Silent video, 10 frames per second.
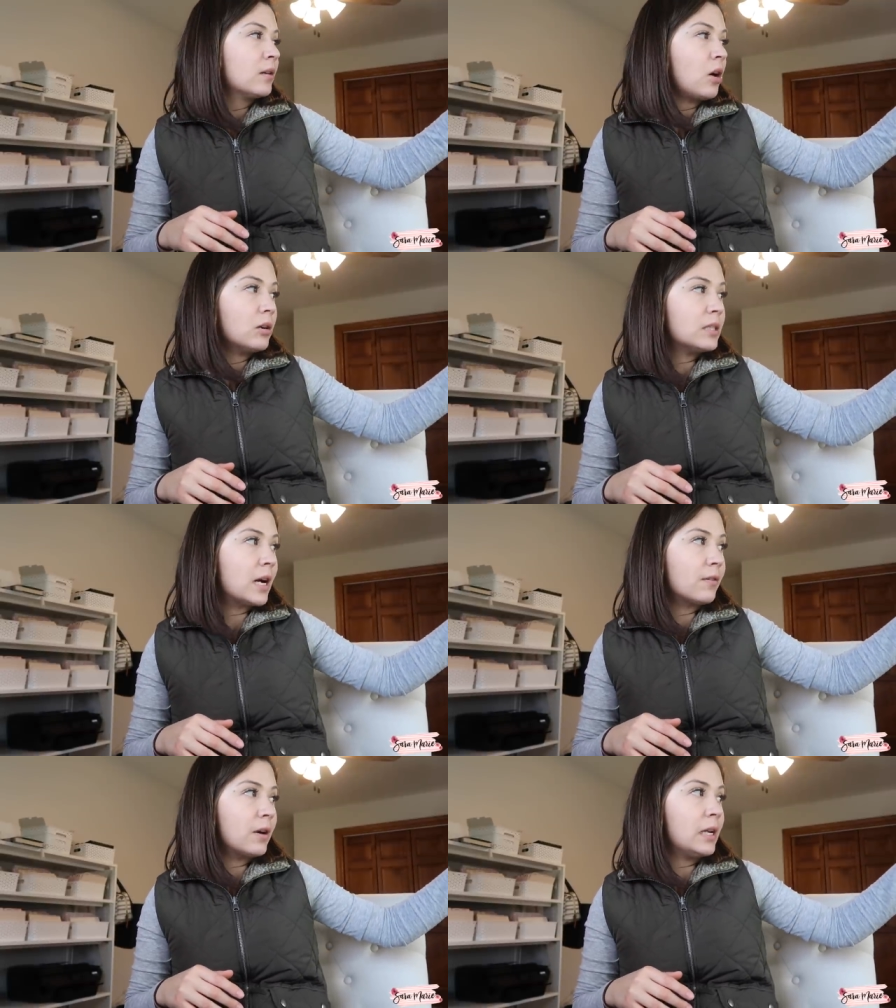
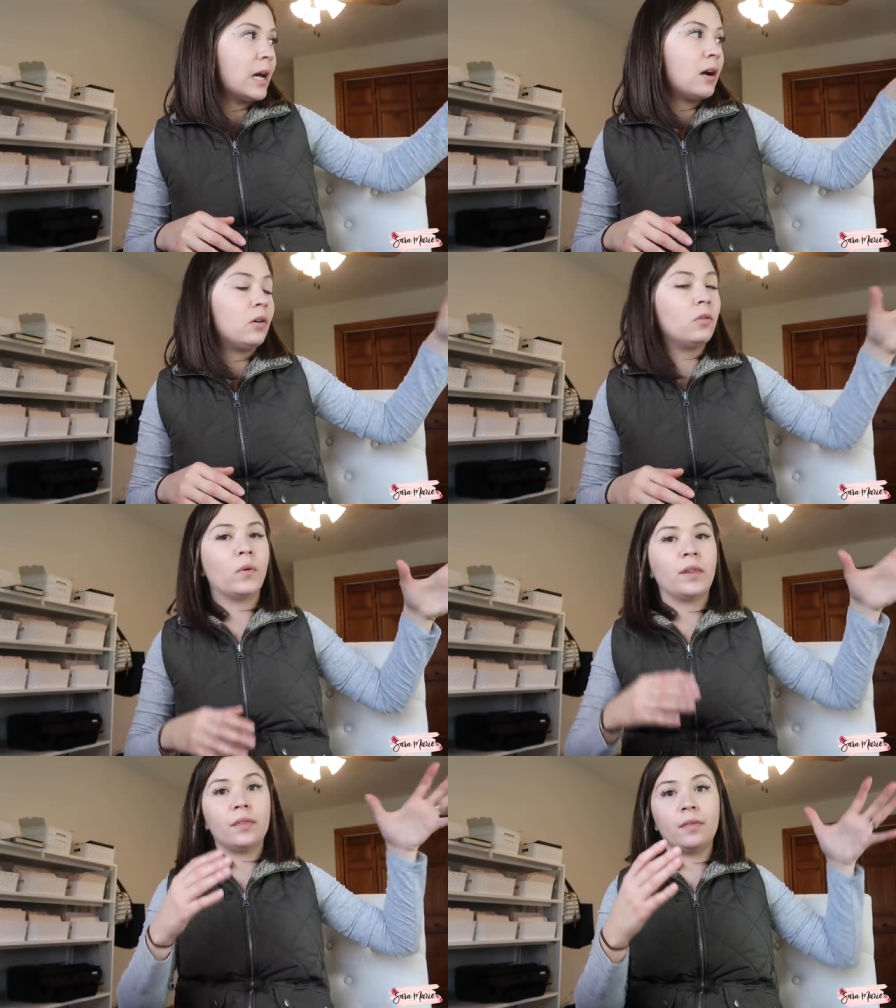cardstock right now
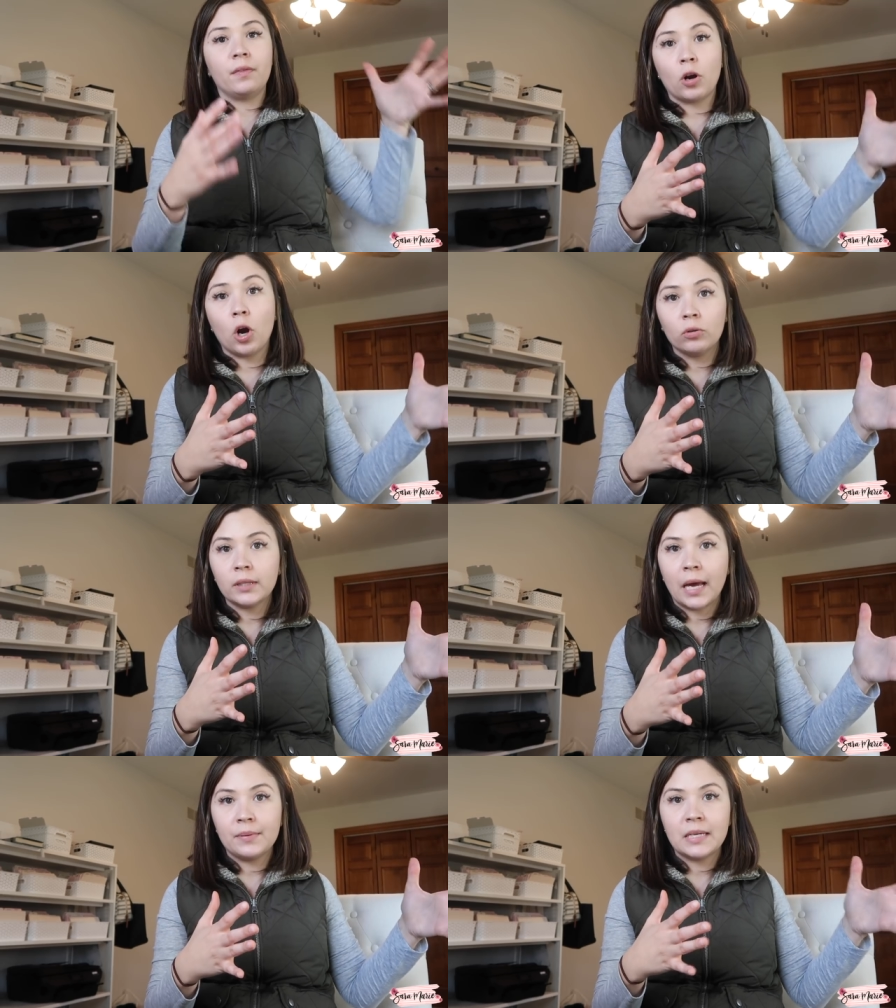with their own
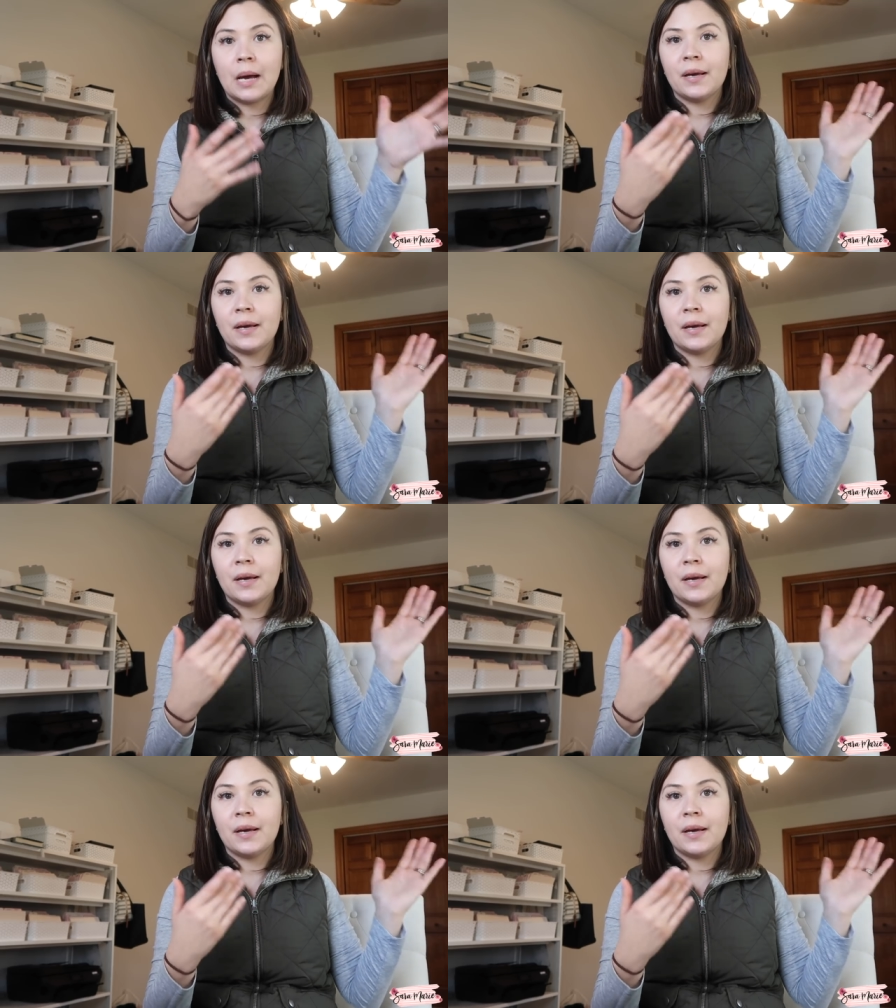laptop.